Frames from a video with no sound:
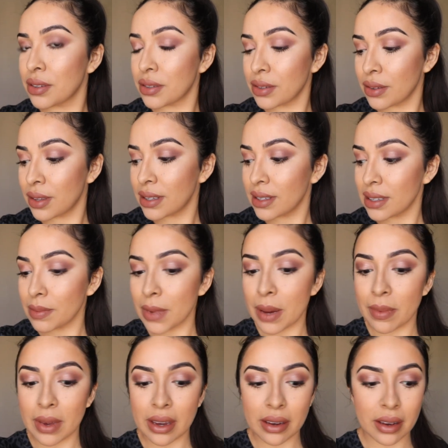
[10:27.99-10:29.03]
So this is my
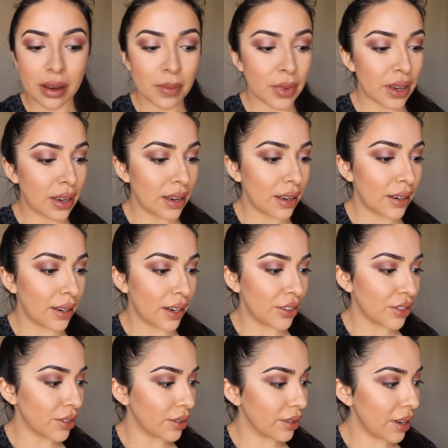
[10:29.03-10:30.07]
makeup in
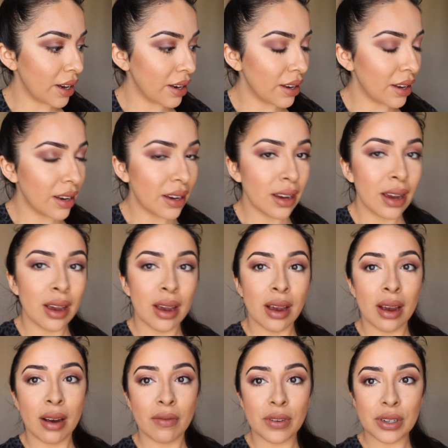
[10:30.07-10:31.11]
natural lighting.
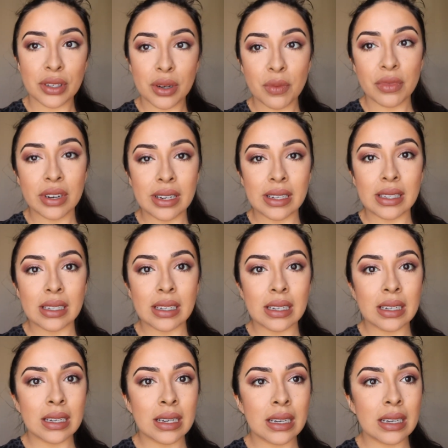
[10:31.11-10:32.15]
For some
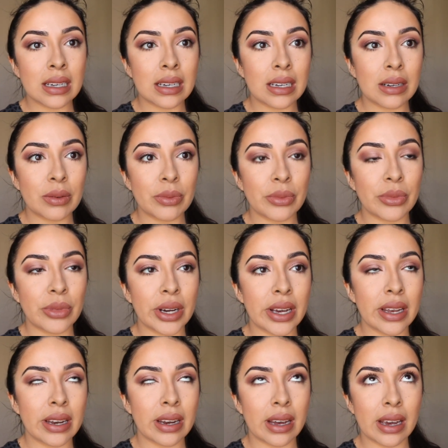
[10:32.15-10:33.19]
reason,
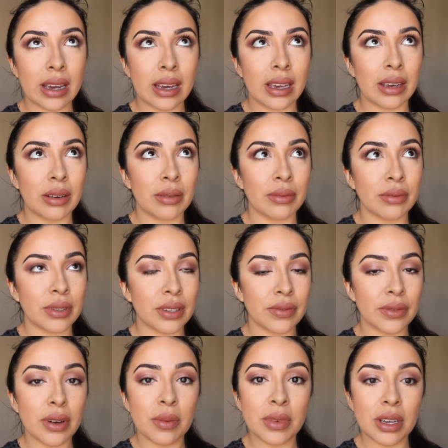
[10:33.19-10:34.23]
when I was
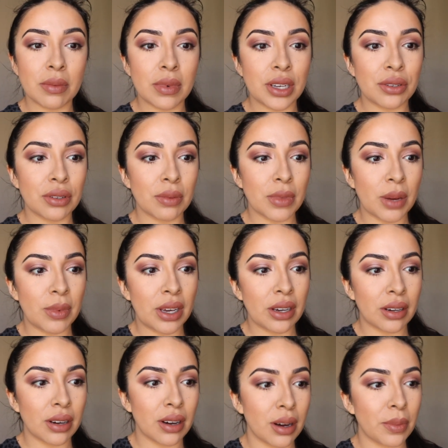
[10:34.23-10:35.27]
filming me doing my
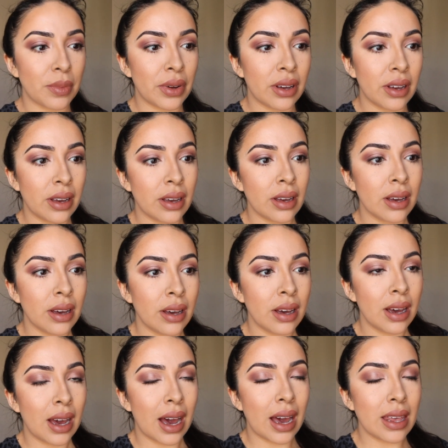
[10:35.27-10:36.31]
makeup,
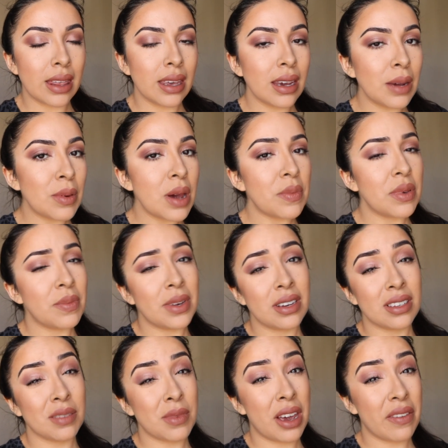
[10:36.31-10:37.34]
I think it might be
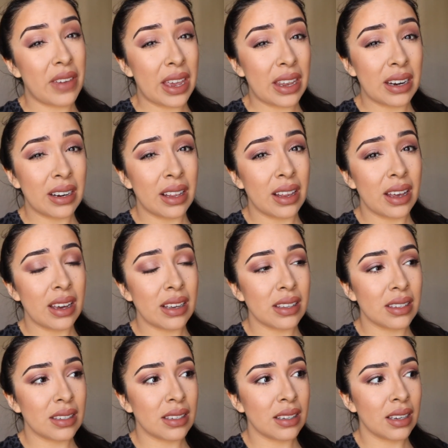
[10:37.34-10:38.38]
because of my vanity
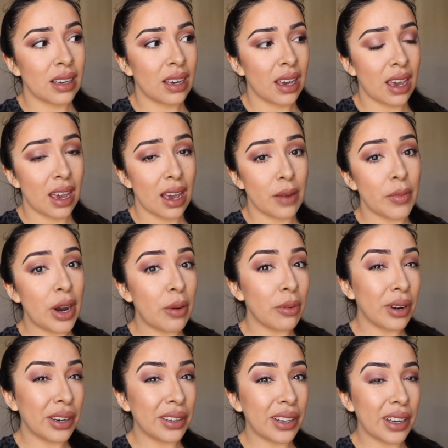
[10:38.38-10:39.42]
lights and my
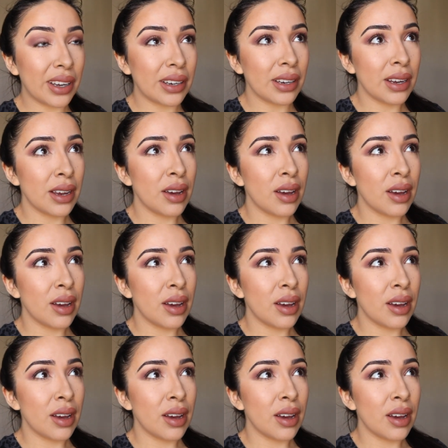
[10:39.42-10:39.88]
ring light,